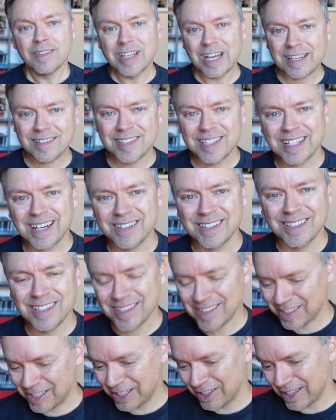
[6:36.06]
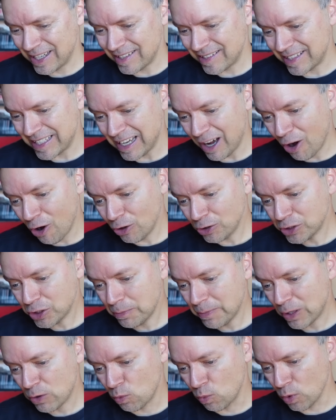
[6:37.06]
The next thing on the list here is the
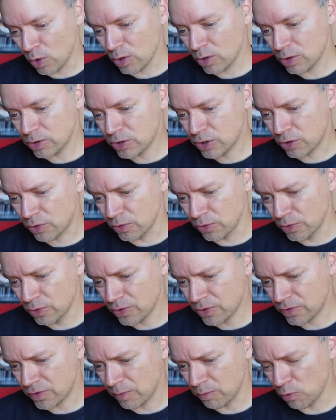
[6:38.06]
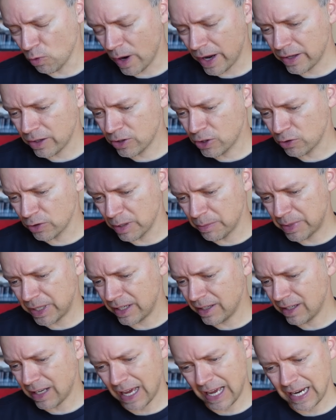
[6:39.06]
Ultimate World Cruise from Royal
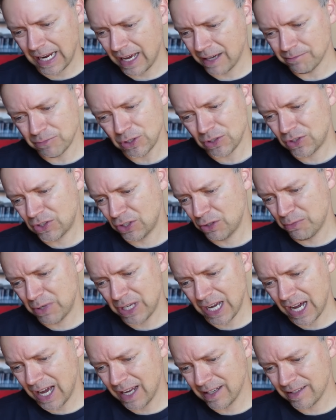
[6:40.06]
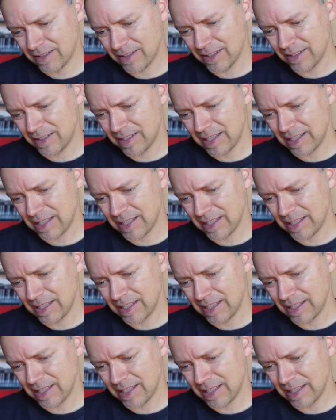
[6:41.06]
Caribbean, and I'm just gonna be honest and